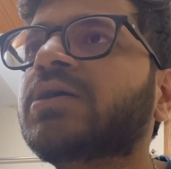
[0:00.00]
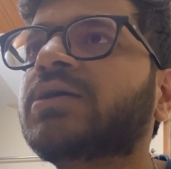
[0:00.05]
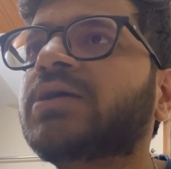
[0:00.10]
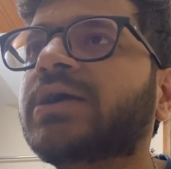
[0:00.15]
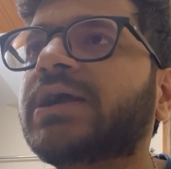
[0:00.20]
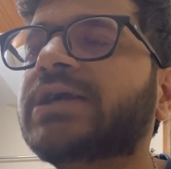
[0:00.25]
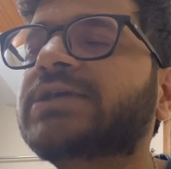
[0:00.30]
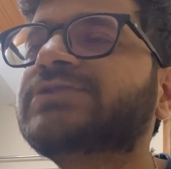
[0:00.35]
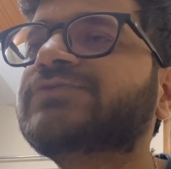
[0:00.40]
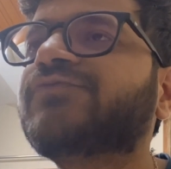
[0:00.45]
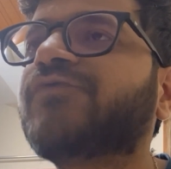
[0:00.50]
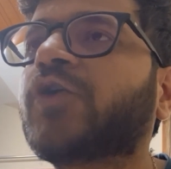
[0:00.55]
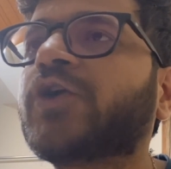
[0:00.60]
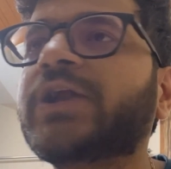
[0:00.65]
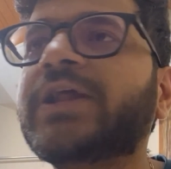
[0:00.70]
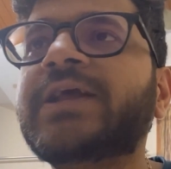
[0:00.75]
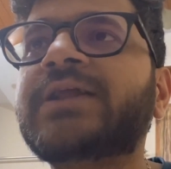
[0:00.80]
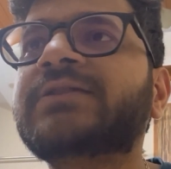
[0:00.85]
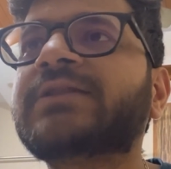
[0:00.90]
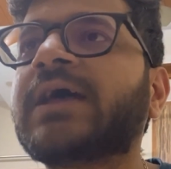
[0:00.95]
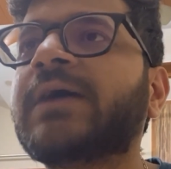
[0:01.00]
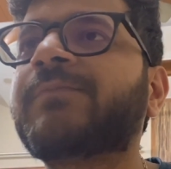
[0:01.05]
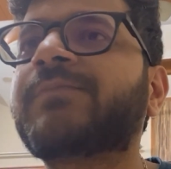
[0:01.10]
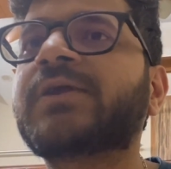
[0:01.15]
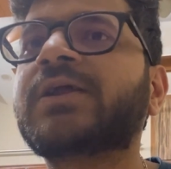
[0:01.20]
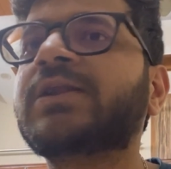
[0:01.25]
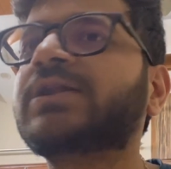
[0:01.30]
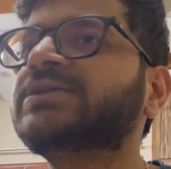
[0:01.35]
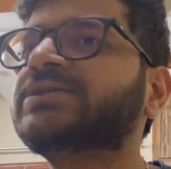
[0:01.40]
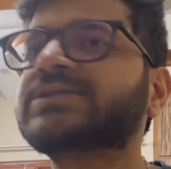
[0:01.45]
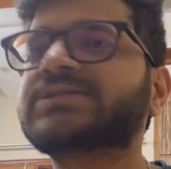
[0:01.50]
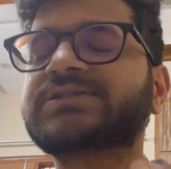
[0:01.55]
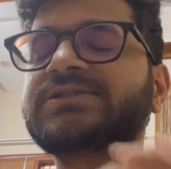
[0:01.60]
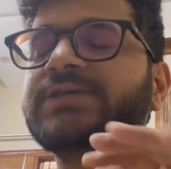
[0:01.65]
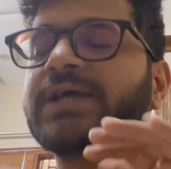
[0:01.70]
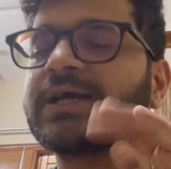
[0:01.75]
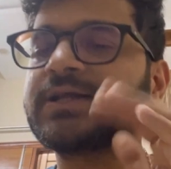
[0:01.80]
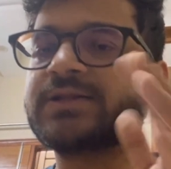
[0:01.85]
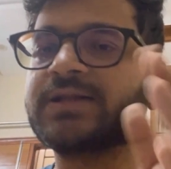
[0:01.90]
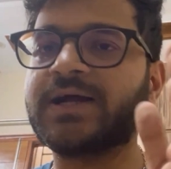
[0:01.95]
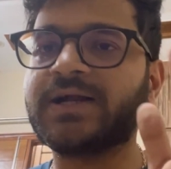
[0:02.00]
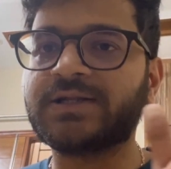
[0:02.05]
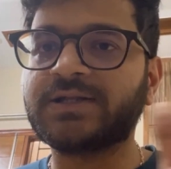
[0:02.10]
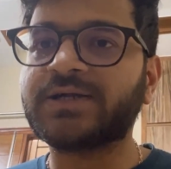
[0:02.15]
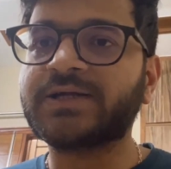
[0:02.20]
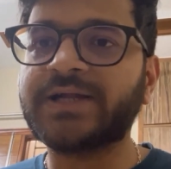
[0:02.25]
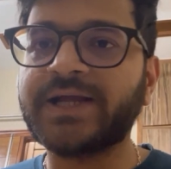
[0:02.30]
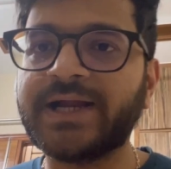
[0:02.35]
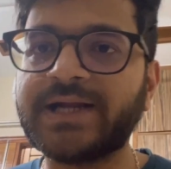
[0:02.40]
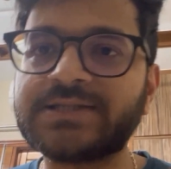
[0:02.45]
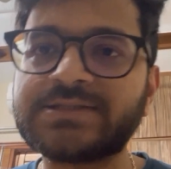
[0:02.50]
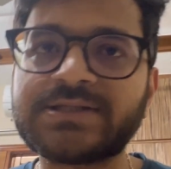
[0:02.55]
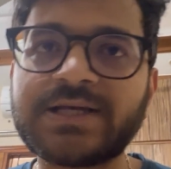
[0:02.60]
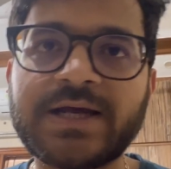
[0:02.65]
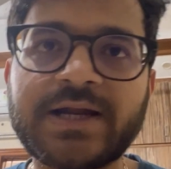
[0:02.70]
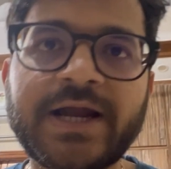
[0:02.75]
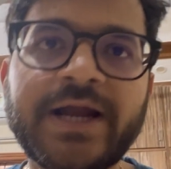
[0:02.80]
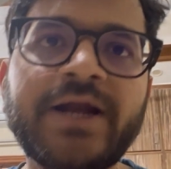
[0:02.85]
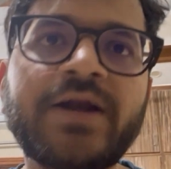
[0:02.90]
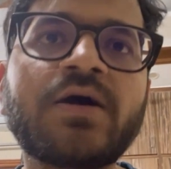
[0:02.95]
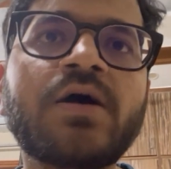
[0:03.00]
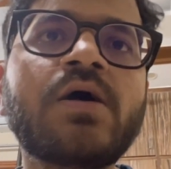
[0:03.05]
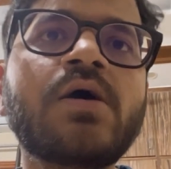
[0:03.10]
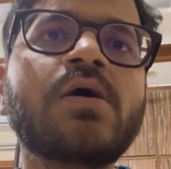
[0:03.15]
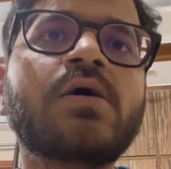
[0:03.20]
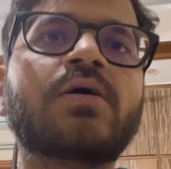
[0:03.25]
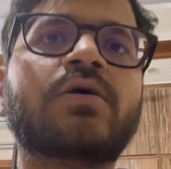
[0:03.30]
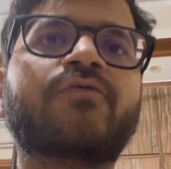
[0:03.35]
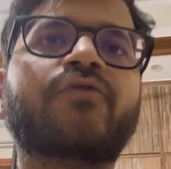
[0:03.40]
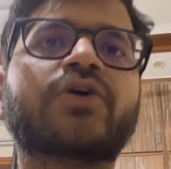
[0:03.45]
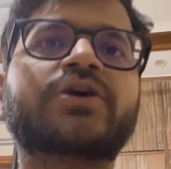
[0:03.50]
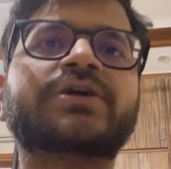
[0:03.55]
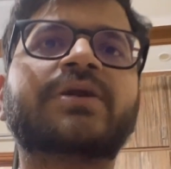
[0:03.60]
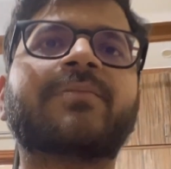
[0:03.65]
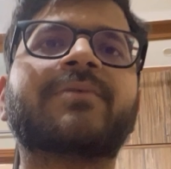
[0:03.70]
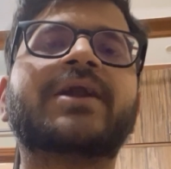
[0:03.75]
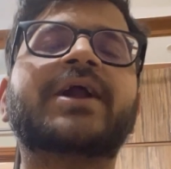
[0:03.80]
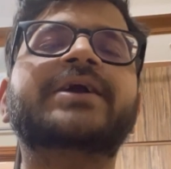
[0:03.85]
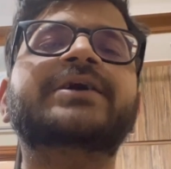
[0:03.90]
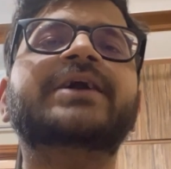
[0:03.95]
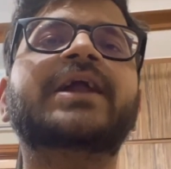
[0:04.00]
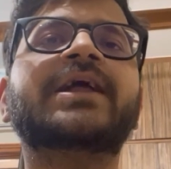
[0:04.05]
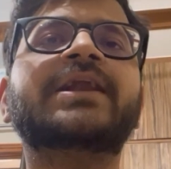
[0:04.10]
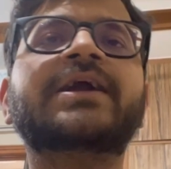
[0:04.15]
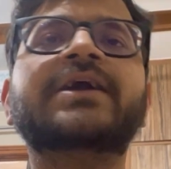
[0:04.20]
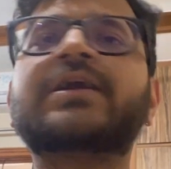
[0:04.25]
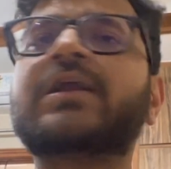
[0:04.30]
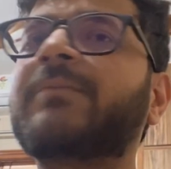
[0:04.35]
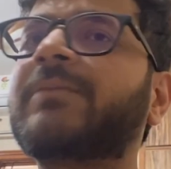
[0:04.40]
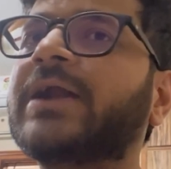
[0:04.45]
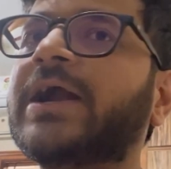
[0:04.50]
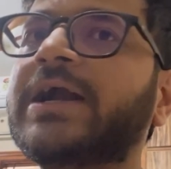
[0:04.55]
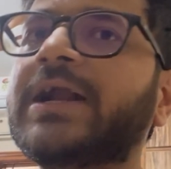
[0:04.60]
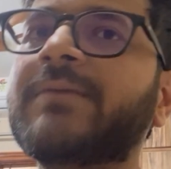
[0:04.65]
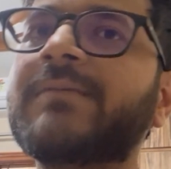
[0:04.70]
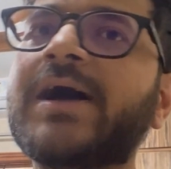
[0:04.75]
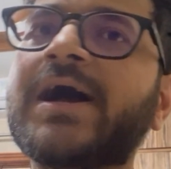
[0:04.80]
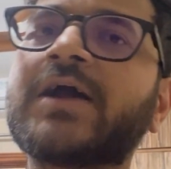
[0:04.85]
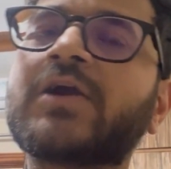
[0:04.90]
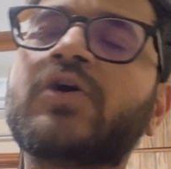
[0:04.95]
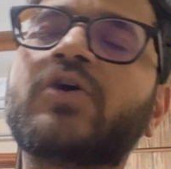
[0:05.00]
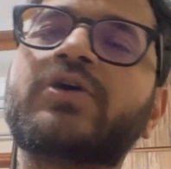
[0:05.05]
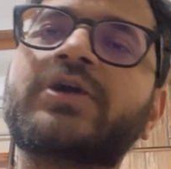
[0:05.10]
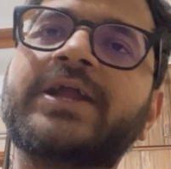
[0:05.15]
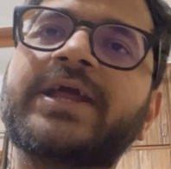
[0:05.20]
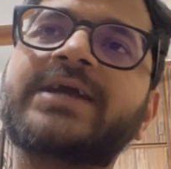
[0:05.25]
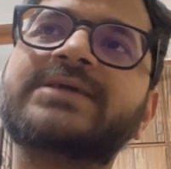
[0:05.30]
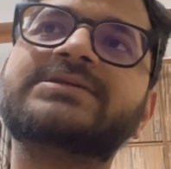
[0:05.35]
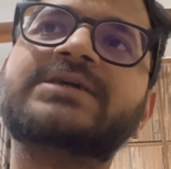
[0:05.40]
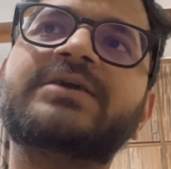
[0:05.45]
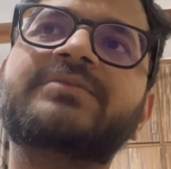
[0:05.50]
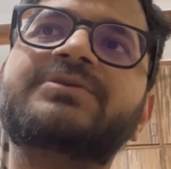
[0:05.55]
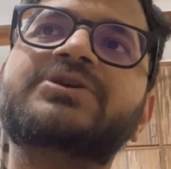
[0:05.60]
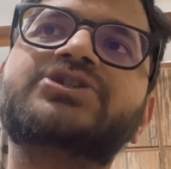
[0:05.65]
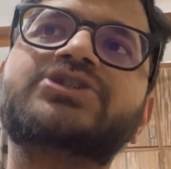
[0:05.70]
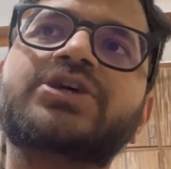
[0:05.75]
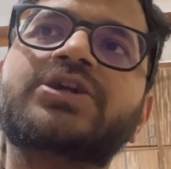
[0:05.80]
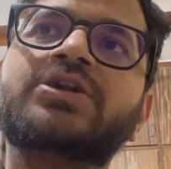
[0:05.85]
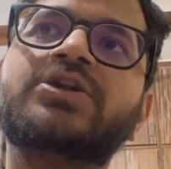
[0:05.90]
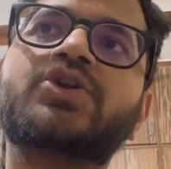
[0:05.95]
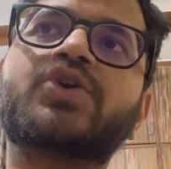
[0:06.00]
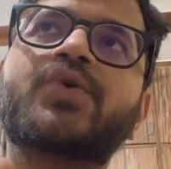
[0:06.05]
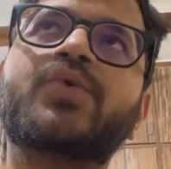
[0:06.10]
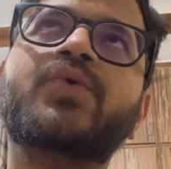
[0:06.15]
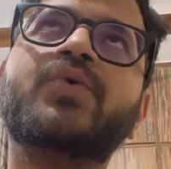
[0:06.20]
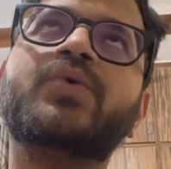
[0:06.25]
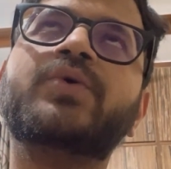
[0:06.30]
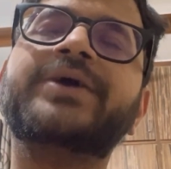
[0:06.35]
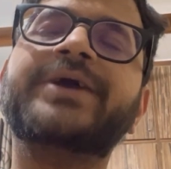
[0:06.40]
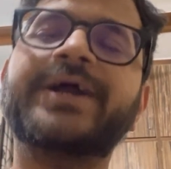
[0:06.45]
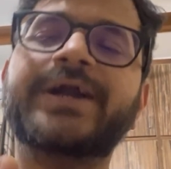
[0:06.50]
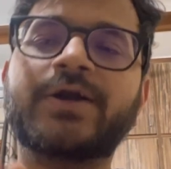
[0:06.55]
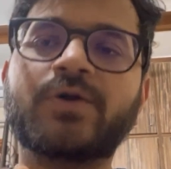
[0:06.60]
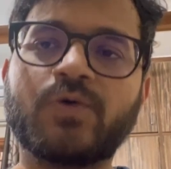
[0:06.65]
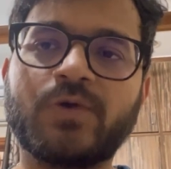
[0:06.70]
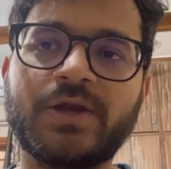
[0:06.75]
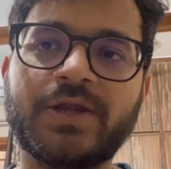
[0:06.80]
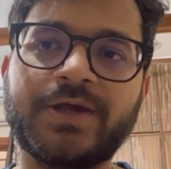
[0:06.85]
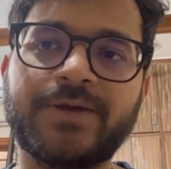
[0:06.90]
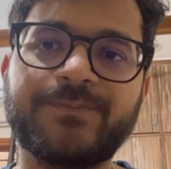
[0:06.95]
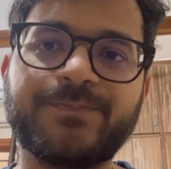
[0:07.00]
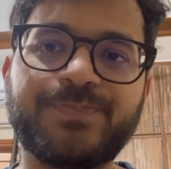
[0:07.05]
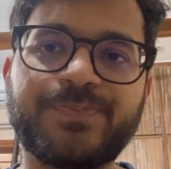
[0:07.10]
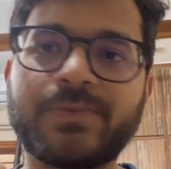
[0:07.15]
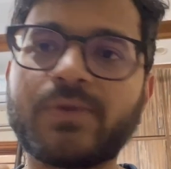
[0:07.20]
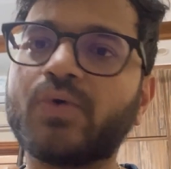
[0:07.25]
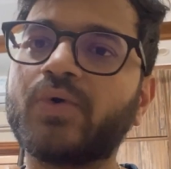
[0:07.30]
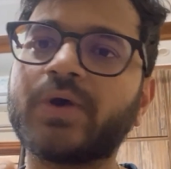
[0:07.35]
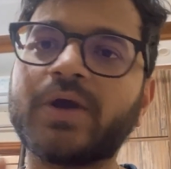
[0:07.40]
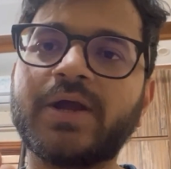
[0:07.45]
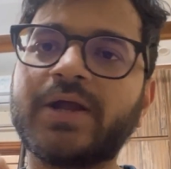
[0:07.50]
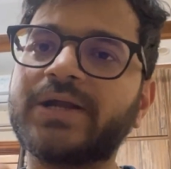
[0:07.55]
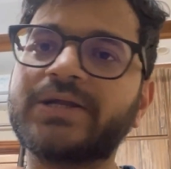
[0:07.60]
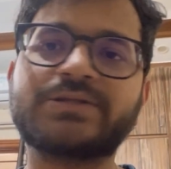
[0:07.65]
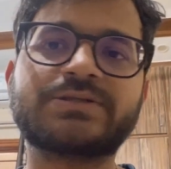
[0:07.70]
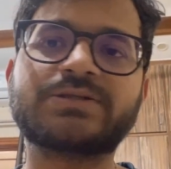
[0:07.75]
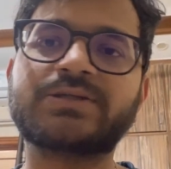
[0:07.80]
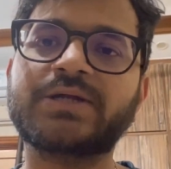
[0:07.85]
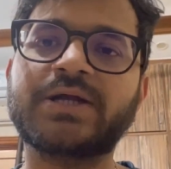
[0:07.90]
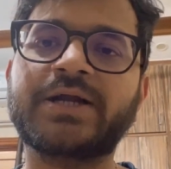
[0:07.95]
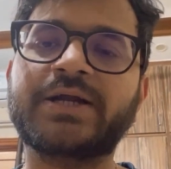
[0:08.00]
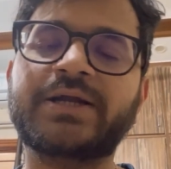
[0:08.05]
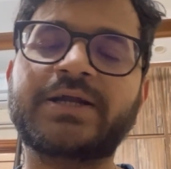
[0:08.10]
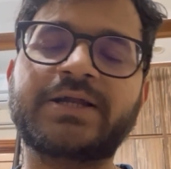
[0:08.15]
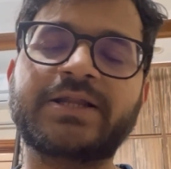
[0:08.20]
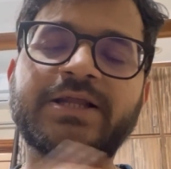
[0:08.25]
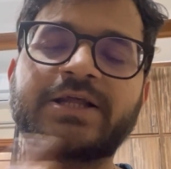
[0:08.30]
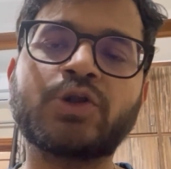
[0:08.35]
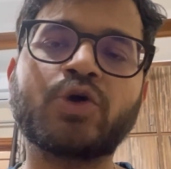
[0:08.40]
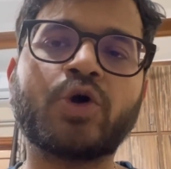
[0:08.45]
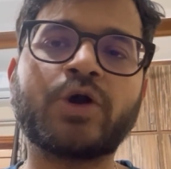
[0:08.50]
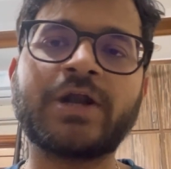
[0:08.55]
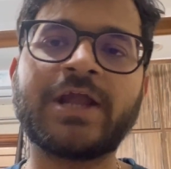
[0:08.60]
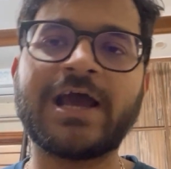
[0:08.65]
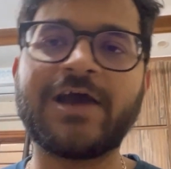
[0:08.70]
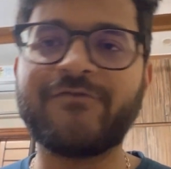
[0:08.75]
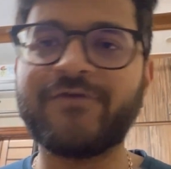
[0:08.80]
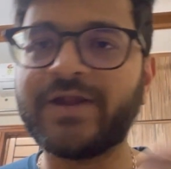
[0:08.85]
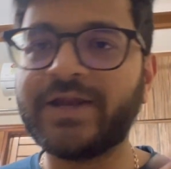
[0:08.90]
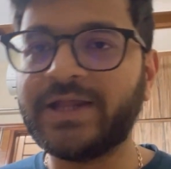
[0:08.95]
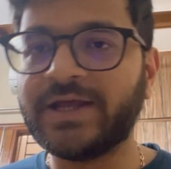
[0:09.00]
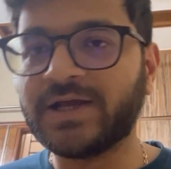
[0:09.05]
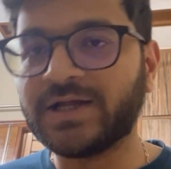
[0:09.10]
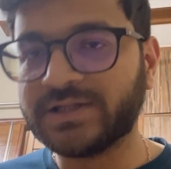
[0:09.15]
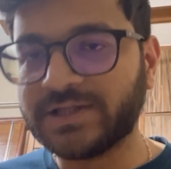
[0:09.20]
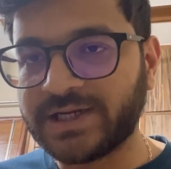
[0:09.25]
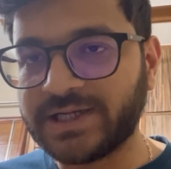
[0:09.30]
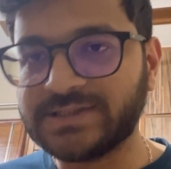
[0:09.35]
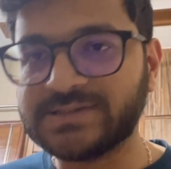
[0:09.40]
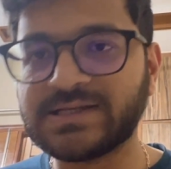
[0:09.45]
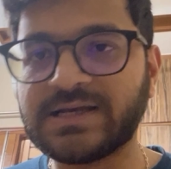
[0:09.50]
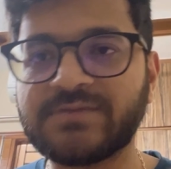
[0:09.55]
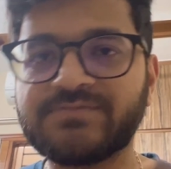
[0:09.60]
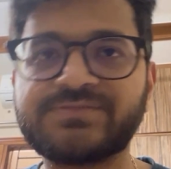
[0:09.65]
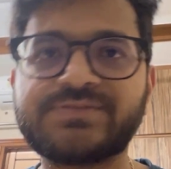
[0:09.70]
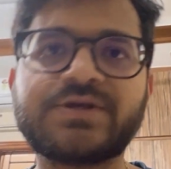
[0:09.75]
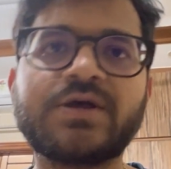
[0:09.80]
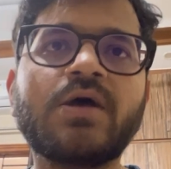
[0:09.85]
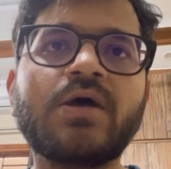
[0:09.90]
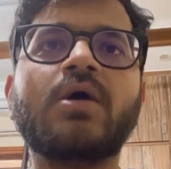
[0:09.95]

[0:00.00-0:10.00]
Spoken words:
It's 14th April, just check that the dates, right? For IIIT Delhi, IIIT Bangalore takes admission through gate only. Okay, they don't have any other exams.